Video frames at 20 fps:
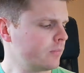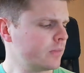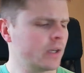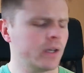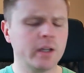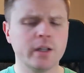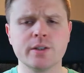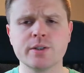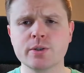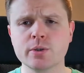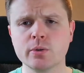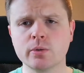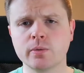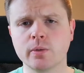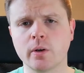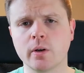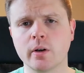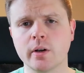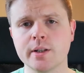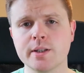And so
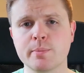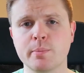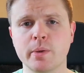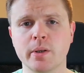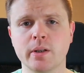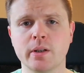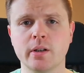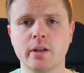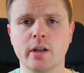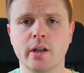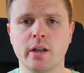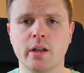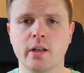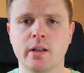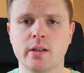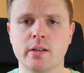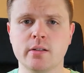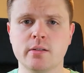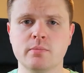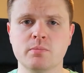far, it's been
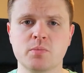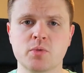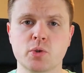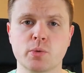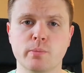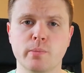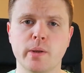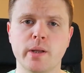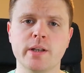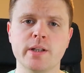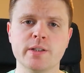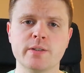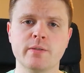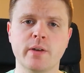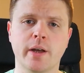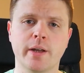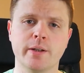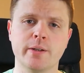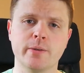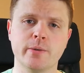a tremendous
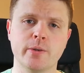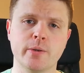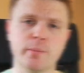value to